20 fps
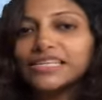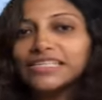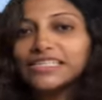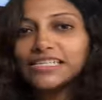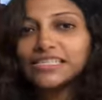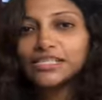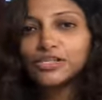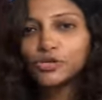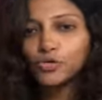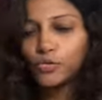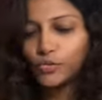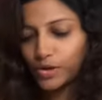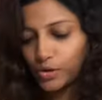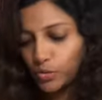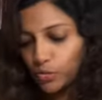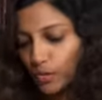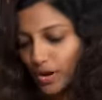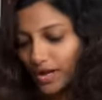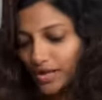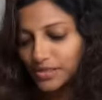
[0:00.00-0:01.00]
this is
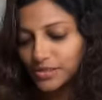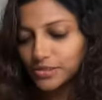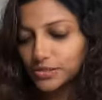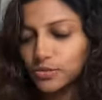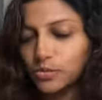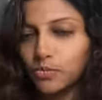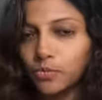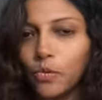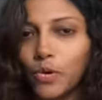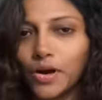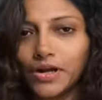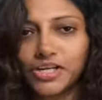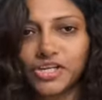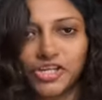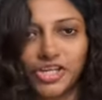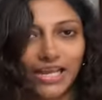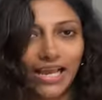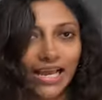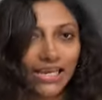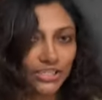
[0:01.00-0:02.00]
2-in-1. So what
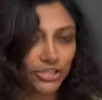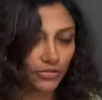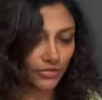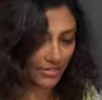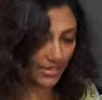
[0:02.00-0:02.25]
she has